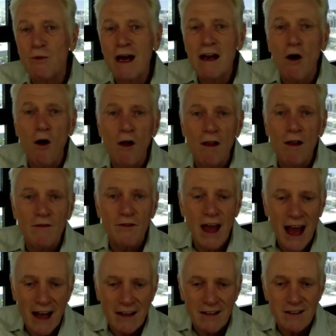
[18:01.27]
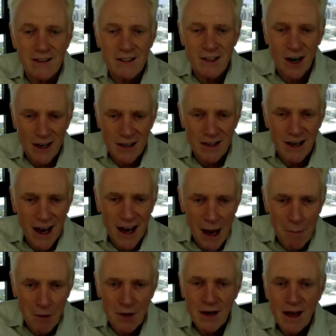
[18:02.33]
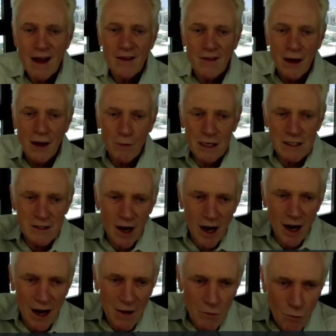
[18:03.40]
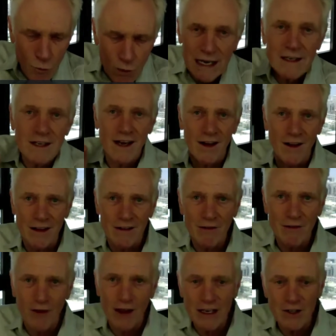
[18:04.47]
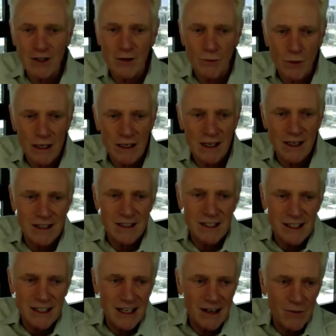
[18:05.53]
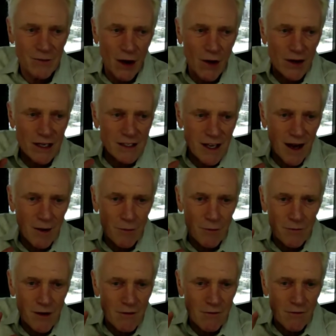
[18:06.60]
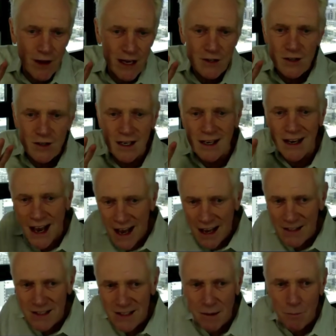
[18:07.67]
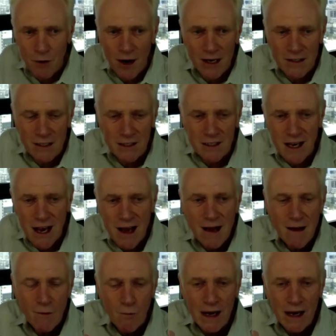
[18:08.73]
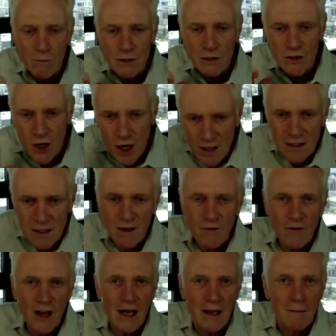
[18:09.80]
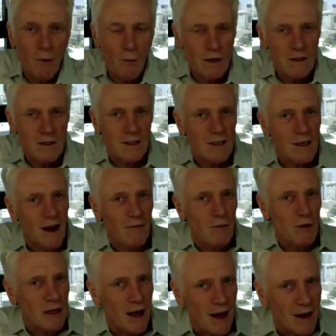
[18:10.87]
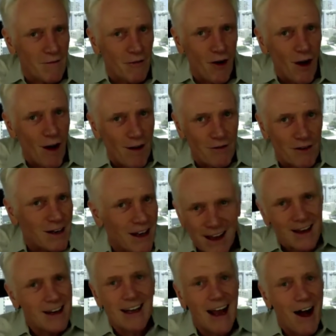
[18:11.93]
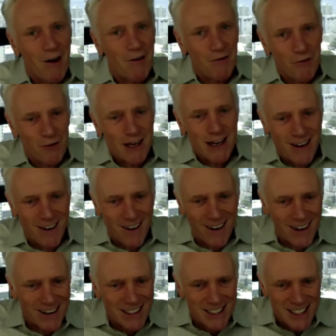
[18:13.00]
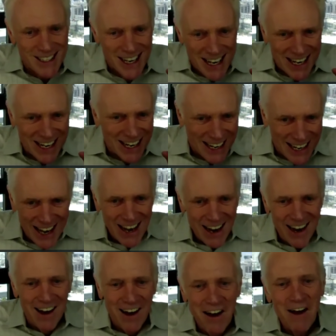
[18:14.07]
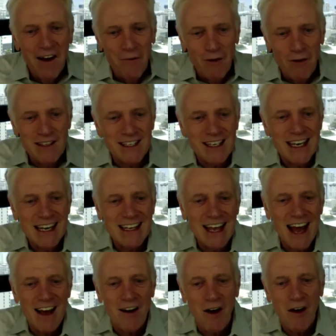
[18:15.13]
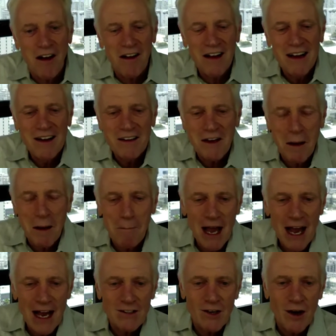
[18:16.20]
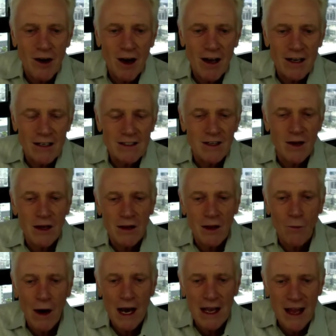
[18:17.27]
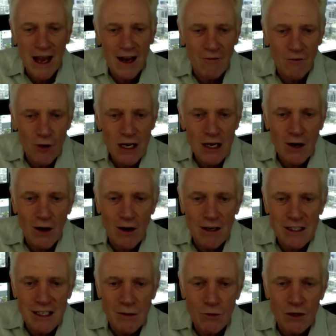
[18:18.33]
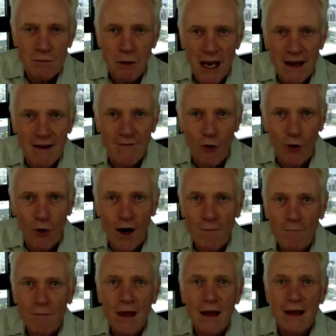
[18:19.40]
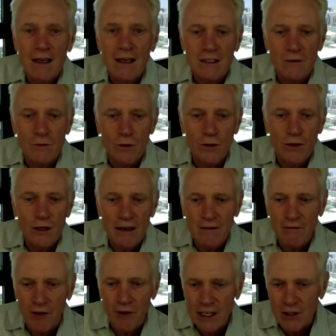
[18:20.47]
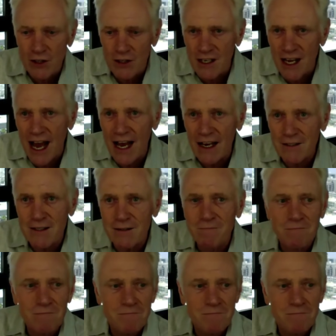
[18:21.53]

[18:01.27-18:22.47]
when all of that started to happen that we saw retail inflation. We didn't see, we only saw inflation in asset prices when it was just the Fed. But once the government got involved in handing out free currency, we're seeing that all come back to haunt us. And the way that free currency was paid for is through the inflation tax.